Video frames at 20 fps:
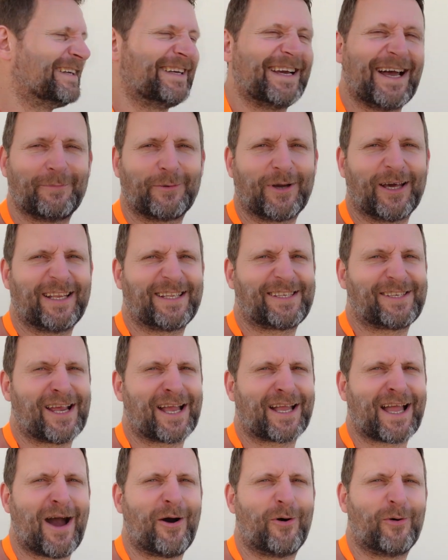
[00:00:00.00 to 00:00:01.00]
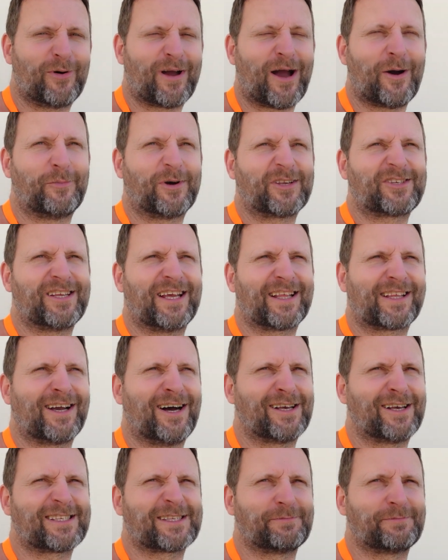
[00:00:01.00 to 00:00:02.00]
I'm gonna check how much that
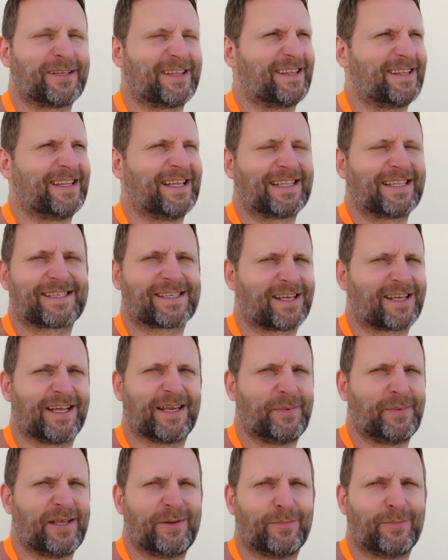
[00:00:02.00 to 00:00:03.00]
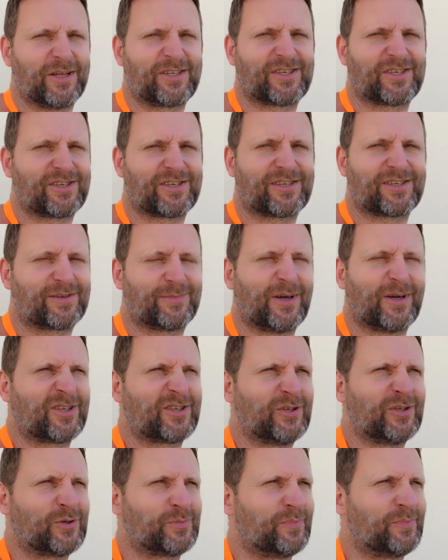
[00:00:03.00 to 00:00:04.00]
costs, but that's gonna be much
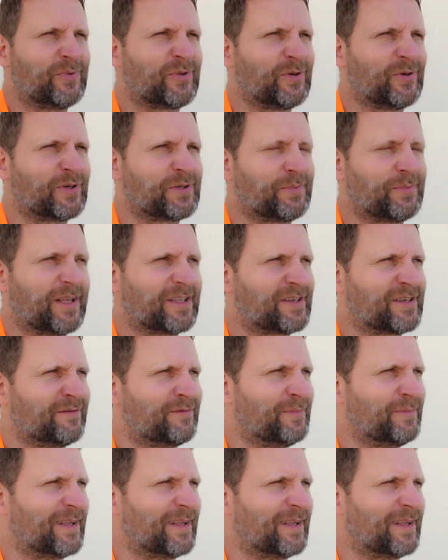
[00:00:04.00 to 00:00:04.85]
too expensive.